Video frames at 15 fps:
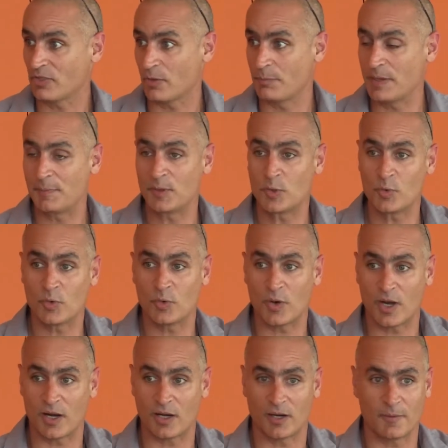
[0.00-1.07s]
So people who
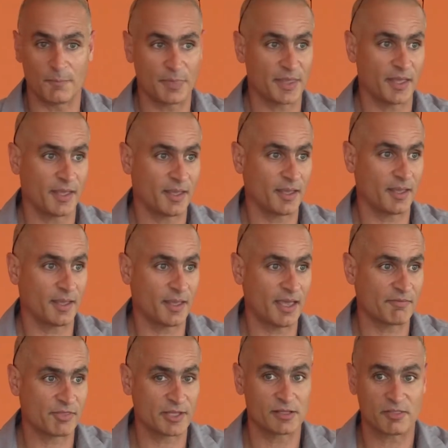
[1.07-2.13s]

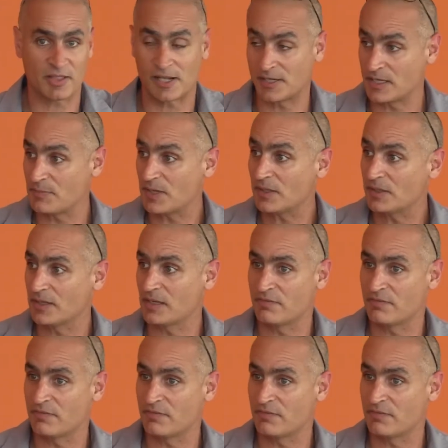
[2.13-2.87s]
have sickle cell anemia,